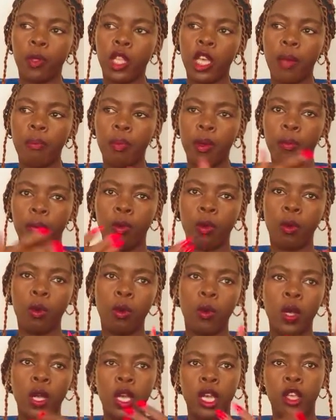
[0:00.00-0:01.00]
They are
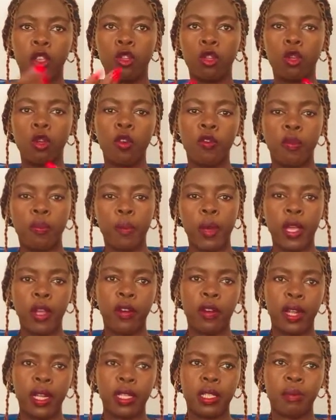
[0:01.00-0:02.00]
people, you know, of
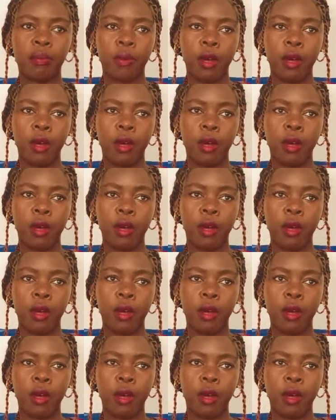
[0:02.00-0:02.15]
migrant